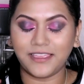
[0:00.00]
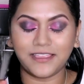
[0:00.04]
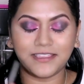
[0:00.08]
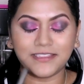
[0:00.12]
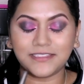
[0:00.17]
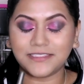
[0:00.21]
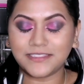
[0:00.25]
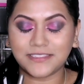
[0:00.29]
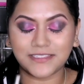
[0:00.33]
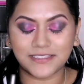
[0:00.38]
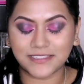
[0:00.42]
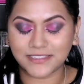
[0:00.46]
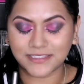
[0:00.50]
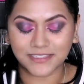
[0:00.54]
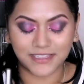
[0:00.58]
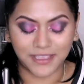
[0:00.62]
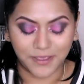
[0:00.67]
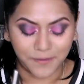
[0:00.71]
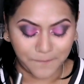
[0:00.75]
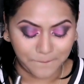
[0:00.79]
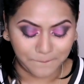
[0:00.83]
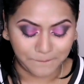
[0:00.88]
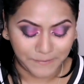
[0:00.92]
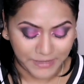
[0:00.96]
it's
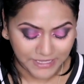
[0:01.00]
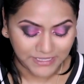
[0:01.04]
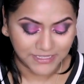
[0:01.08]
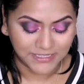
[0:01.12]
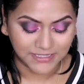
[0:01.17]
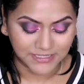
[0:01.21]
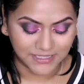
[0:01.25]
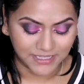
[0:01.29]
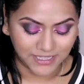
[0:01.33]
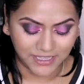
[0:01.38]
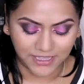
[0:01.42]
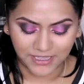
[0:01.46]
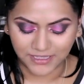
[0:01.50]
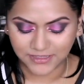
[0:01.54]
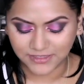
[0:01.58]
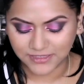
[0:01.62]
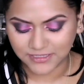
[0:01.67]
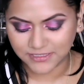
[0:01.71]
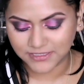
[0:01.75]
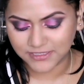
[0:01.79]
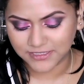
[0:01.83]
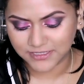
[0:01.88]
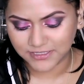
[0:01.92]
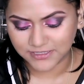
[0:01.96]
amazing.
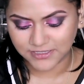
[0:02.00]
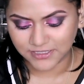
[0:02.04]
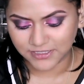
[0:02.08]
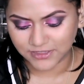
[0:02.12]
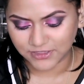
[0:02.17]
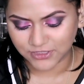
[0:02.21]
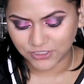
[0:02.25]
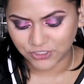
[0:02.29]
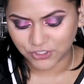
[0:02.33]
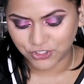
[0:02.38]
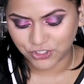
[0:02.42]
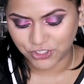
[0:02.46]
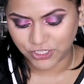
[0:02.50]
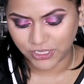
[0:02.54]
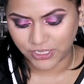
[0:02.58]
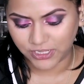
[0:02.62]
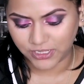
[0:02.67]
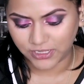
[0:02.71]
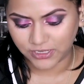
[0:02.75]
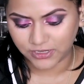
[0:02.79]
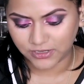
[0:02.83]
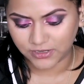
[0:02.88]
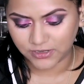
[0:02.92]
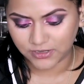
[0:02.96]
This is in the
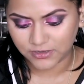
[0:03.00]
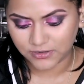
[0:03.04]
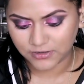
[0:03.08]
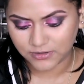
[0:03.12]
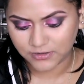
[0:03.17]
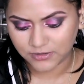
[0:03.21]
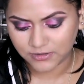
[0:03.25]
shade